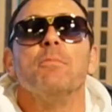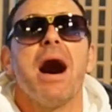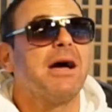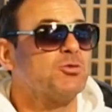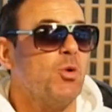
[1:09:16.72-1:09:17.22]

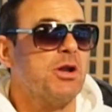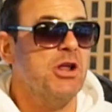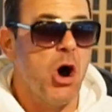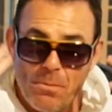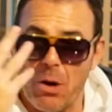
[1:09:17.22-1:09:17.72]
minds want to
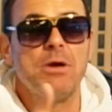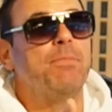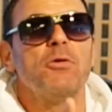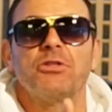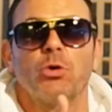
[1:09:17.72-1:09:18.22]
know, but we
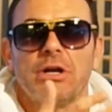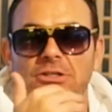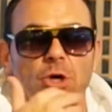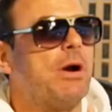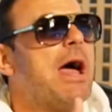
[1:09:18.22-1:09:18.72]
both agree
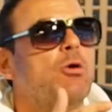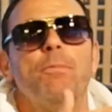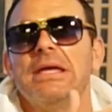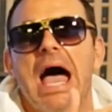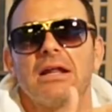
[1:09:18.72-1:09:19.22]
Durant will
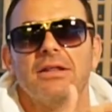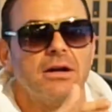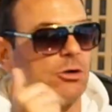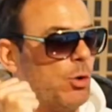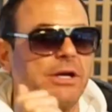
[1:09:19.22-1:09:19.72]
be out of
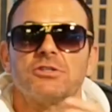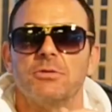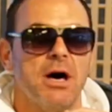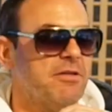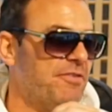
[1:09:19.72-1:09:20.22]
there quick as a
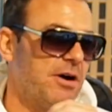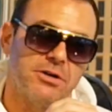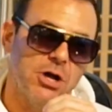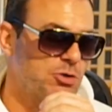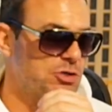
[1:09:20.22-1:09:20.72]

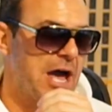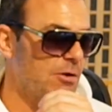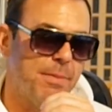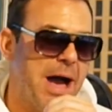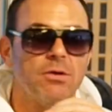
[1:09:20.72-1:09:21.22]
motherfucker, no shadow
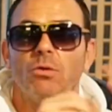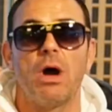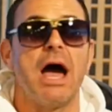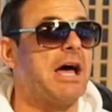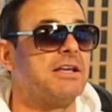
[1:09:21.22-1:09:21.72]
about. Yeah.
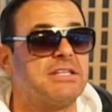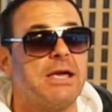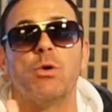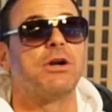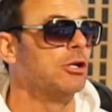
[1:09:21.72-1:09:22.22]
I, I, say
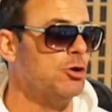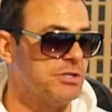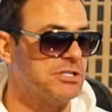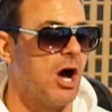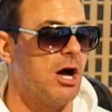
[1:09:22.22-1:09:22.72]
win or lose,
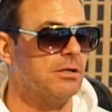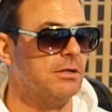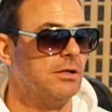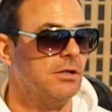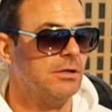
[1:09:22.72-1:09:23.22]
he's gone. So you